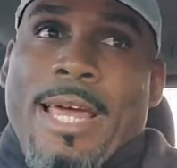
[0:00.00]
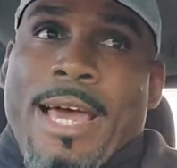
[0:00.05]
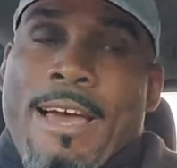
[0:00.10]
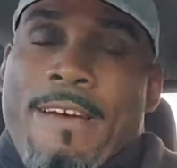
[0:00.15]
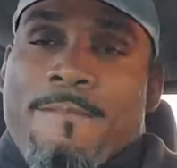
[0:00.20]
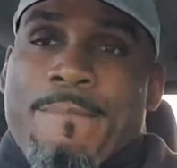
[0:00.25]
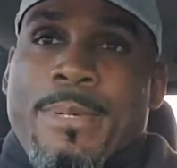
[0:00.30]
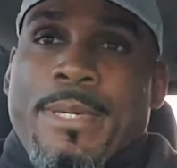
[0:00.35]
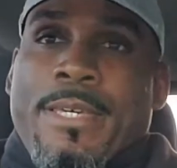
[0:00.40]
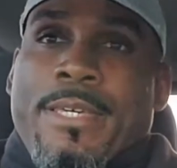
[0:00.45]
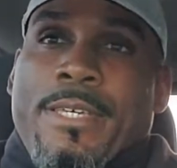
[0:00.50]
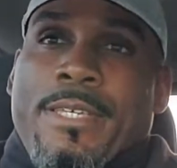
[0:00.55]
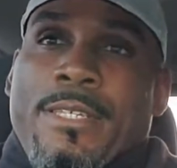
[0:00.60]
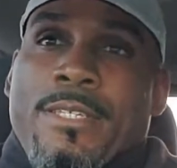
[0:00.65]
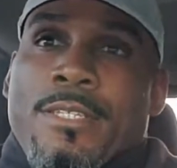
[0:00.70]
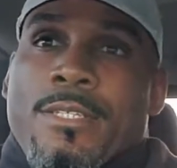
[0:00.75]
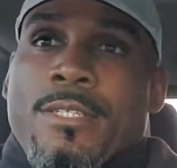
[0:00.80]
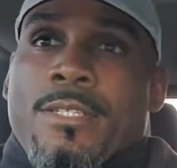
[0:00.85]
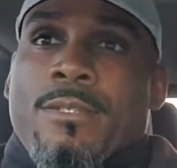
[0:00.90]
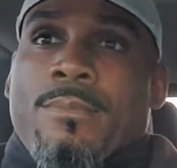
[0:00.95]
I've
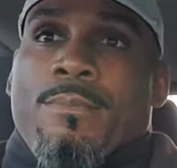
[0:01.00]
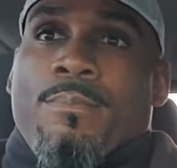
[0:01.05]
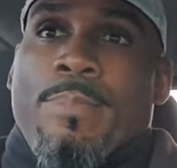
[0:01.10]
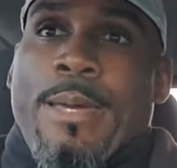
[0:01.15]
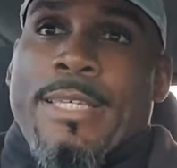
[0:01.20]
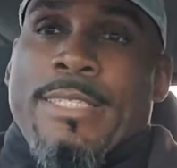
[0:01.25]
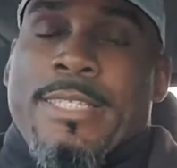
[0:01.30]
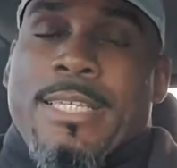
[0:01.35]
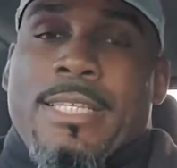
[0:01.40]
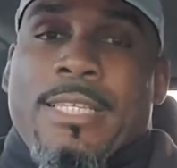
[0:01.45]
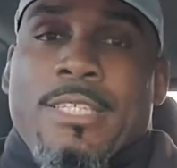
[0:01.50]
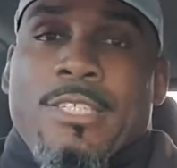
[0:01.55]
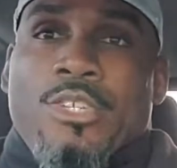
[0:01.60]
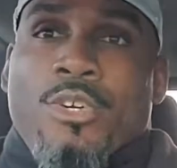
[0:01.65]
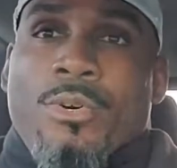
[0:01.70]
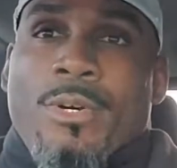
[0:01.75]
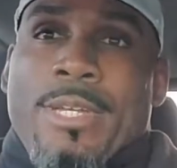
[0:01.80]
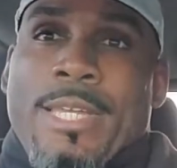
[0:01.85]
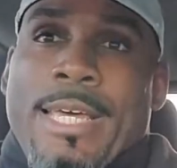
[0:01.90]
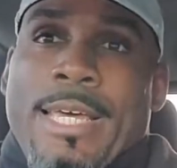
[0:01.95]
been basically doing